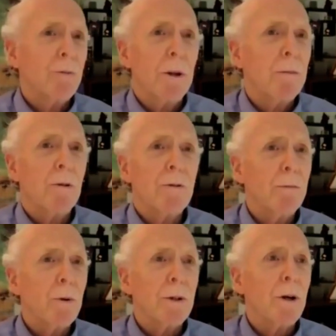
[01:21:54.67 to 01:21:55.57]
I think it's one of
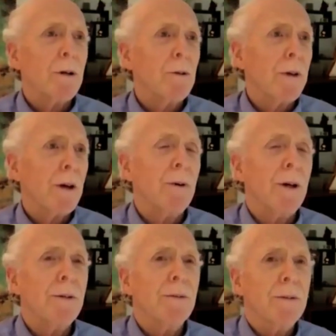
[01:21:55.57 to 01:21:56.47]
the most important articles
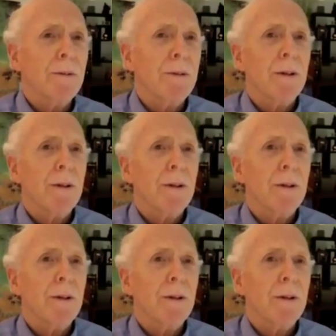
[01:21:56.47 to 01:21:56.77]
I've read.